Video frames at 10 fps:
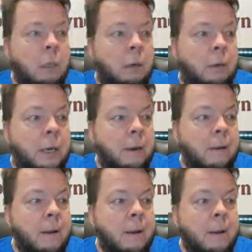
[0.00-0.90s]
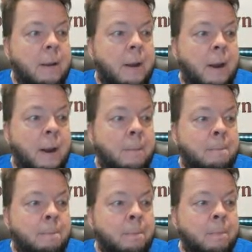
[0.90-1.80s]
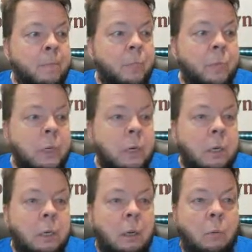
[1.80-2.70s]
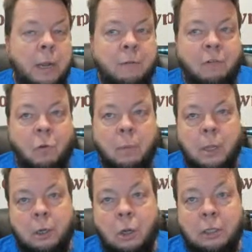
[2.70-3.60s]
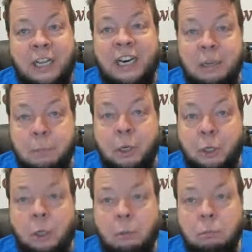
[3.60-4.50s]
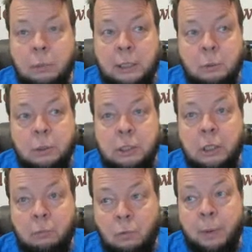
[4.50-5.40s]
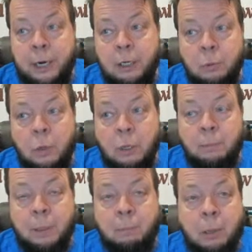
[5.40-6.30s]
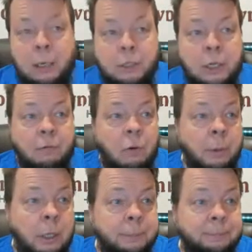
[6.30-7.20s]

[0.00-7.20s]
Okay. Um, and we have a formula called Kidney Builder, and that's what's in Rehmannia is one of the big players in that formula.